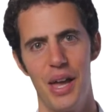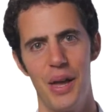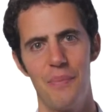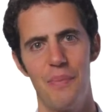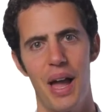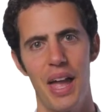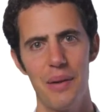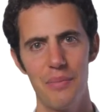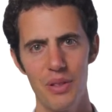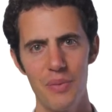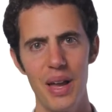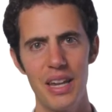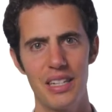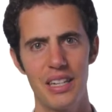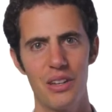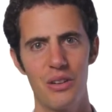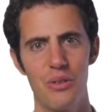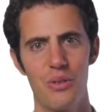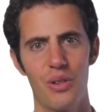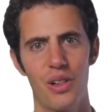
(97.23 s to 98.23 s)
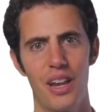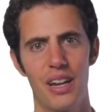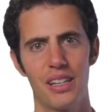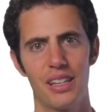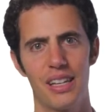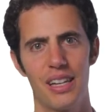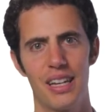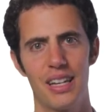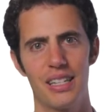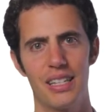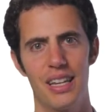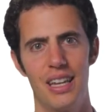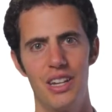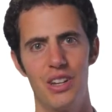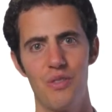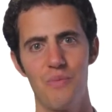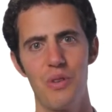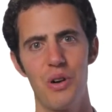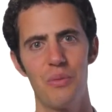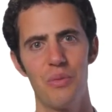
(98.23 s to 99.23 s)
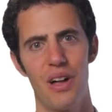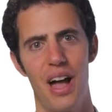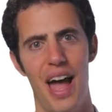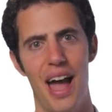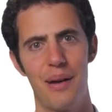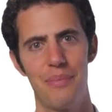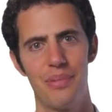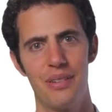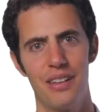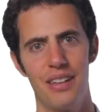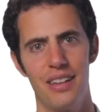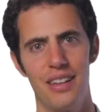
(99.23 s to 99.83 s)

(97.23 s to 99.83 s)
By implementing Google Analytics in your mobile app,